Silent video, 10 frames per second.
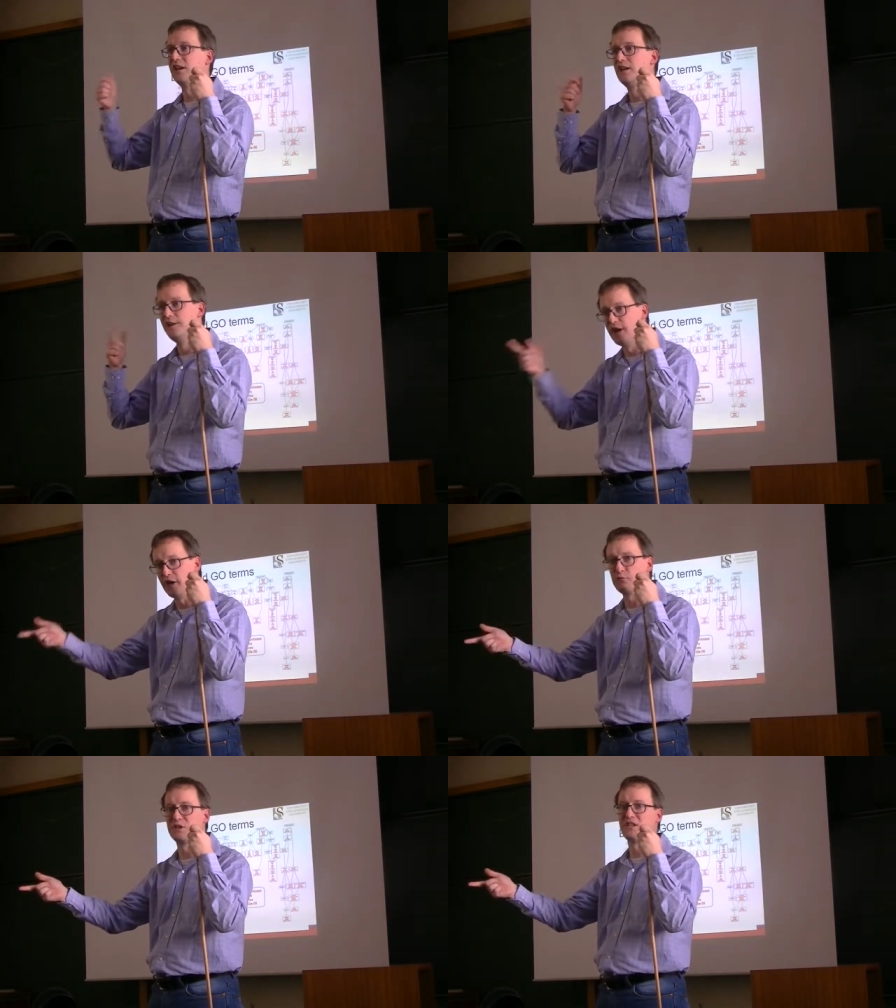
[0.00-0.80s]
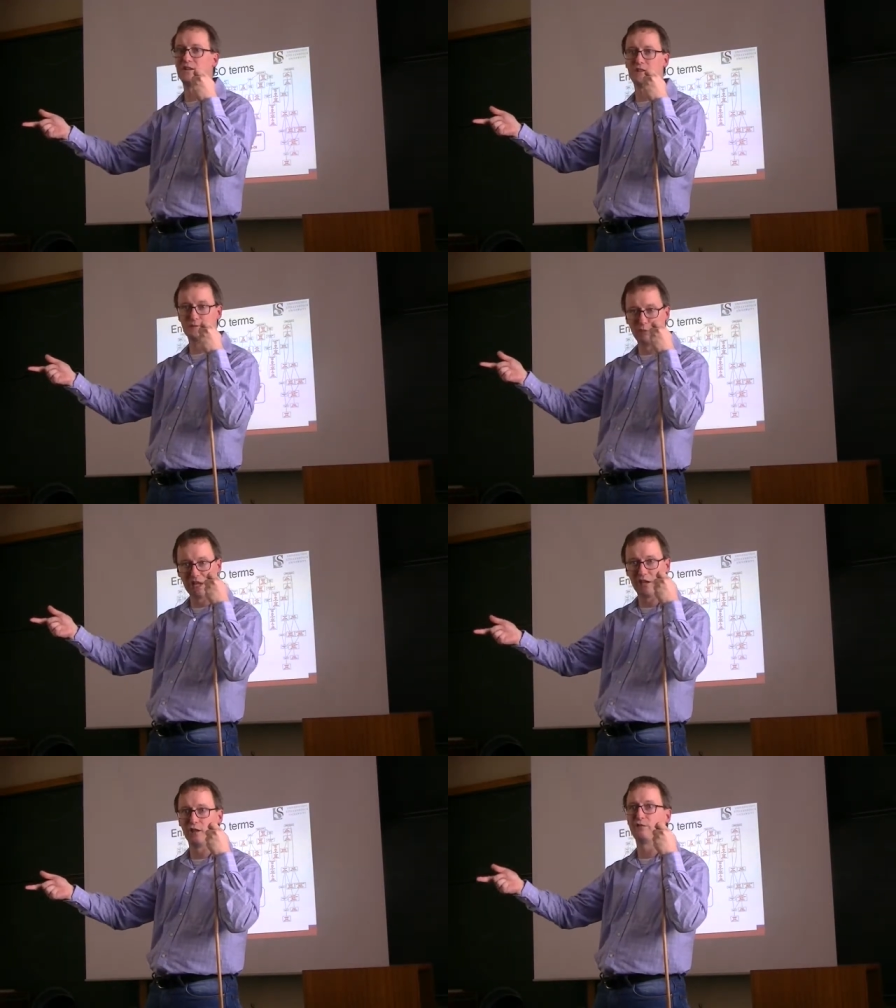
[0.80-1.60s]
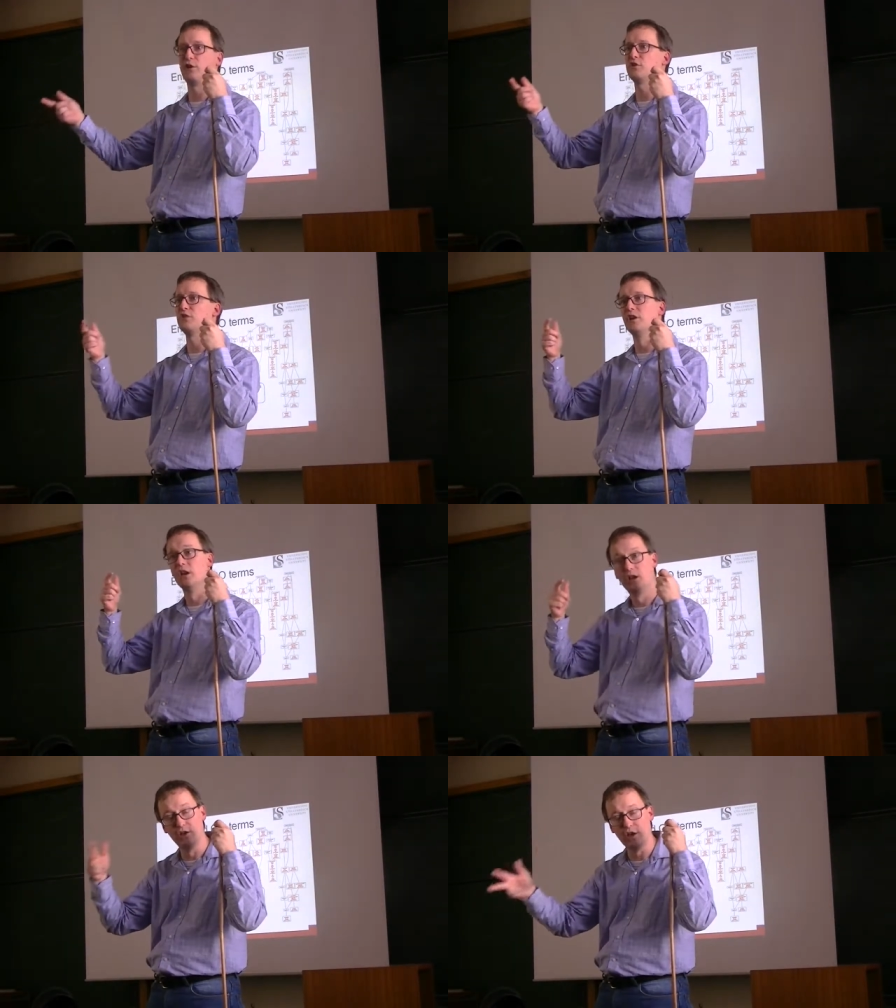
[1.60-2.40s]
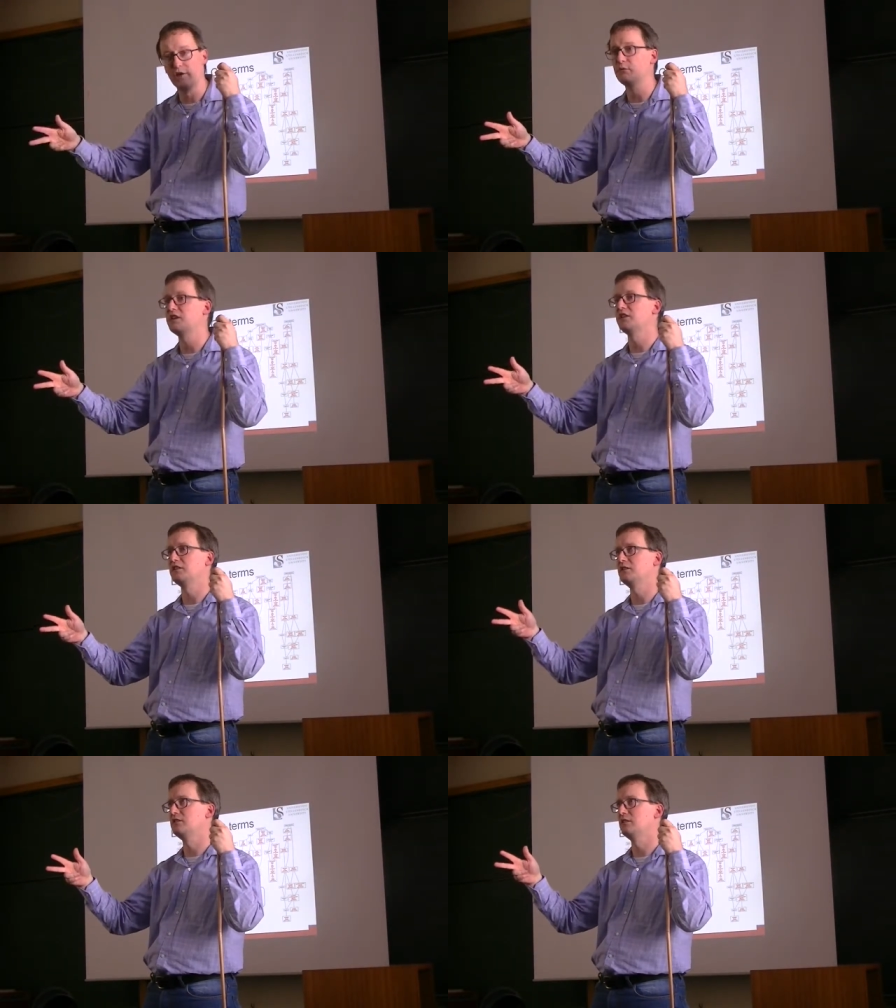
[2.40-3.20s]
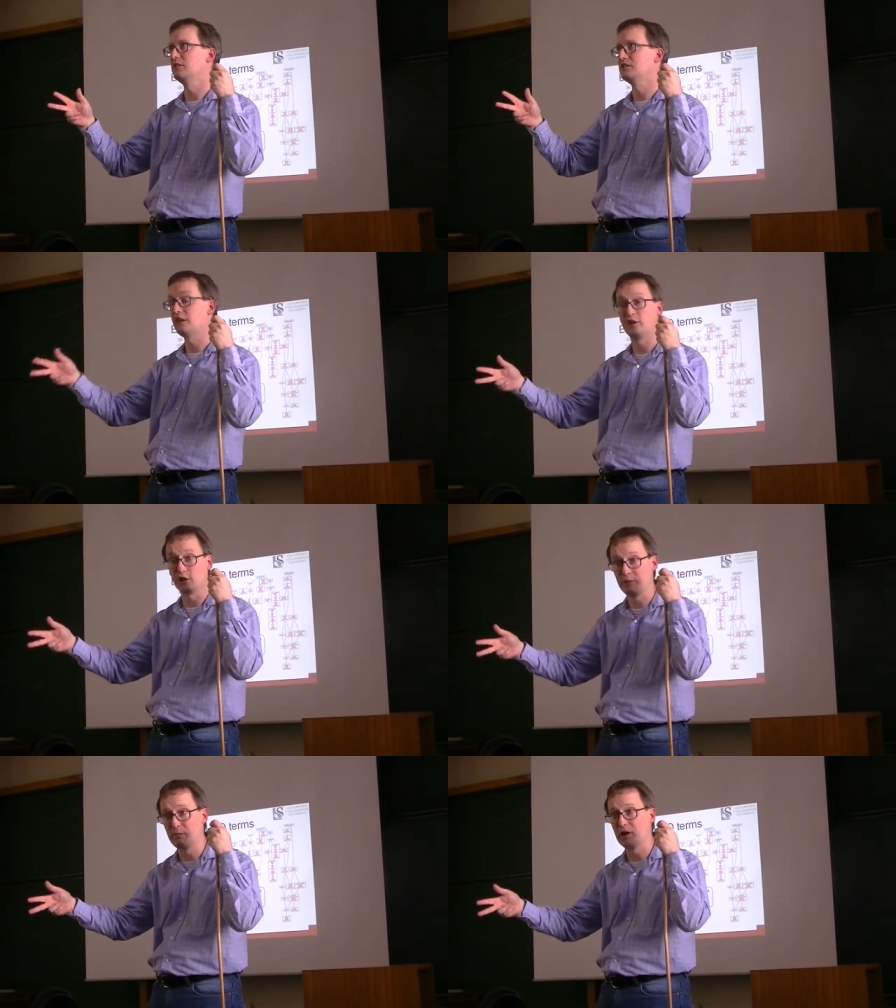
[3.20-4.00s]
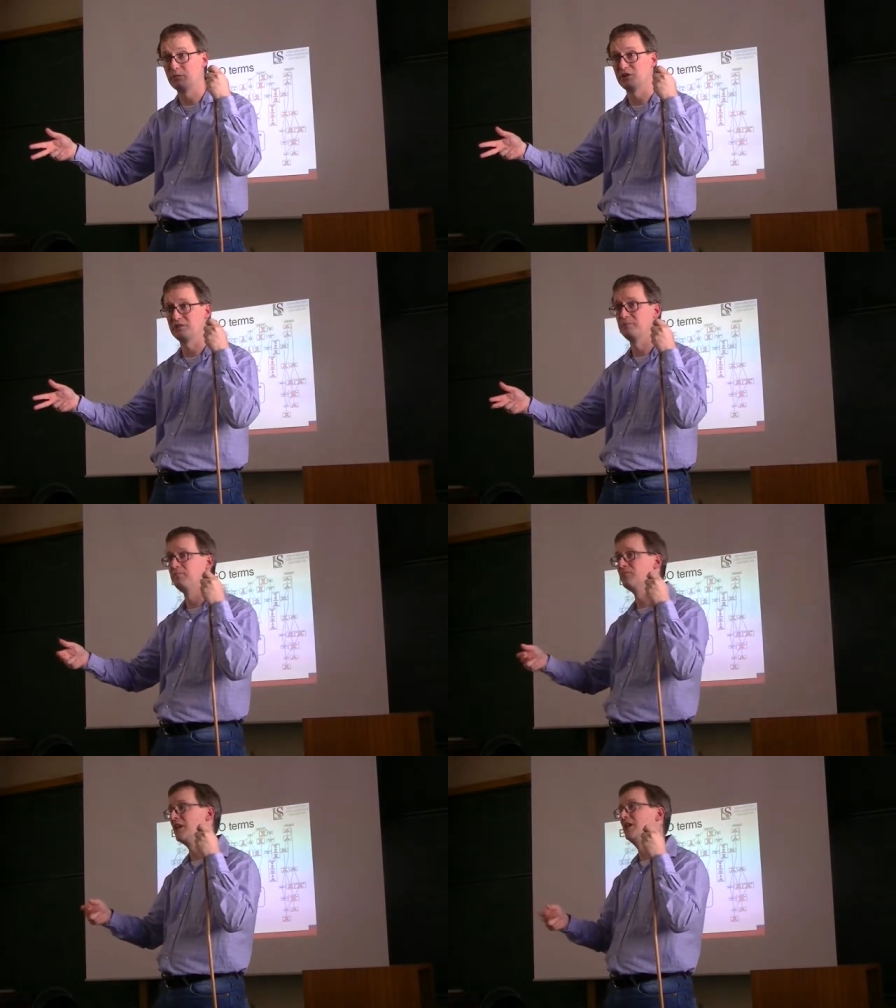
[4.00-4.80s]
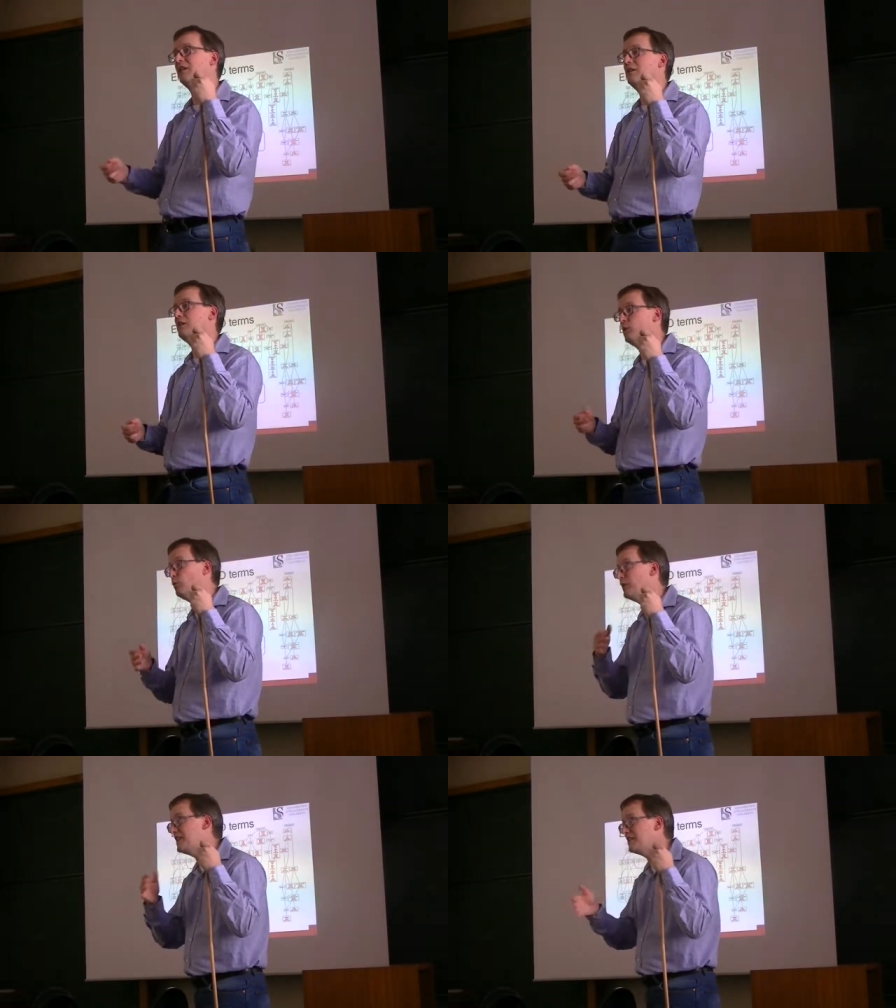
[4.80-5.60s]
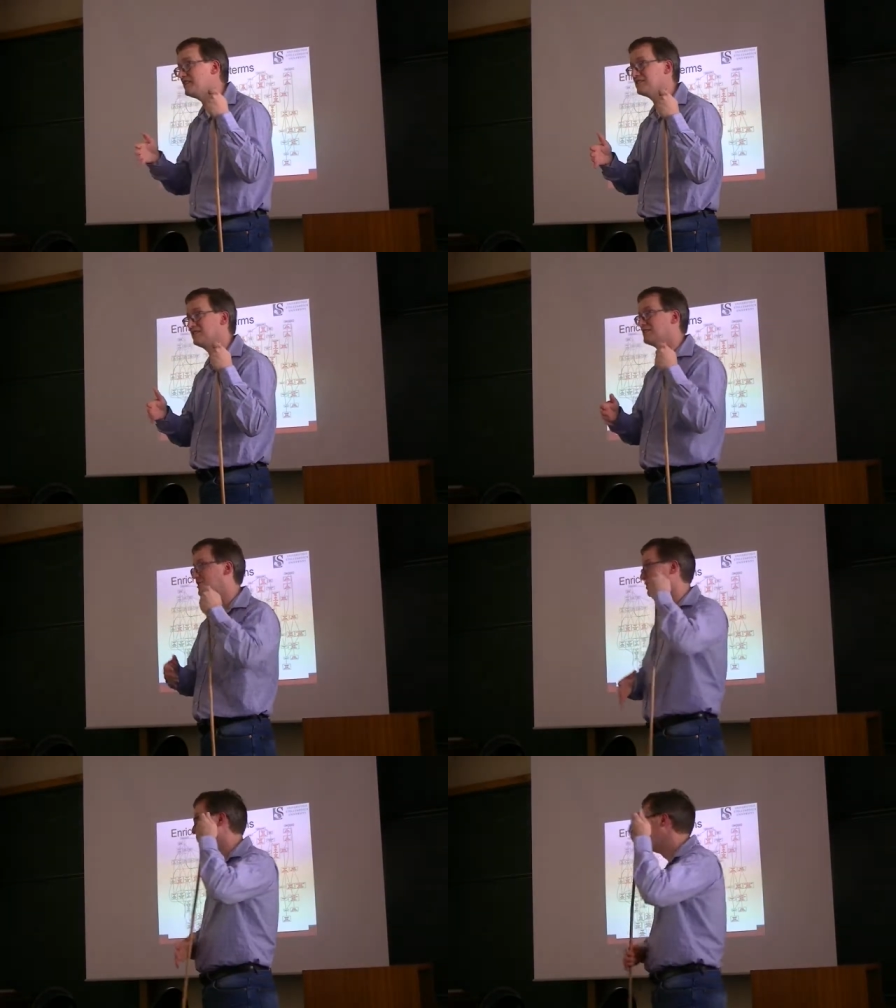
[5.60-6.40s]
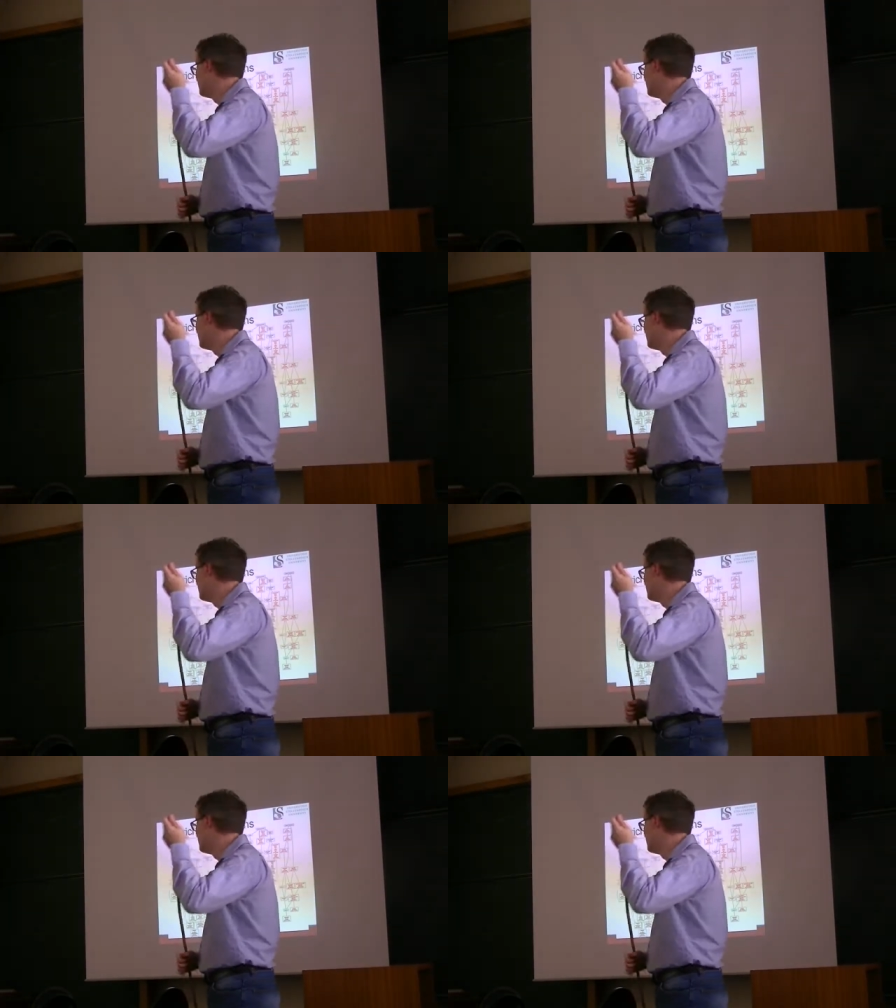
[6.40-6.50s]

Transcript: non-redundant molecular function, non-redundant cellular compartment. What that does is to